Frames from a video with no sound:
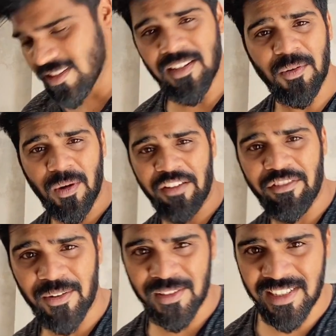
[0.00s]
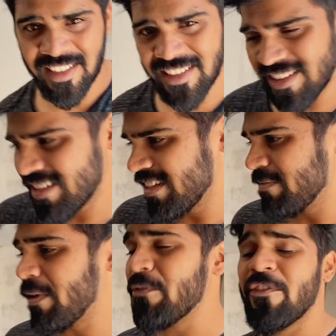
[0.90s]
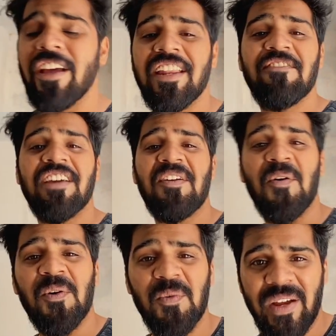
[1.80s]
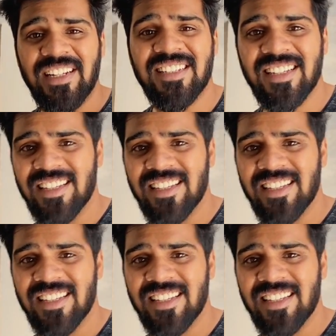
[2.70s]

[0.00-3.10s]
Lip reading: Look what I found. My very old weights.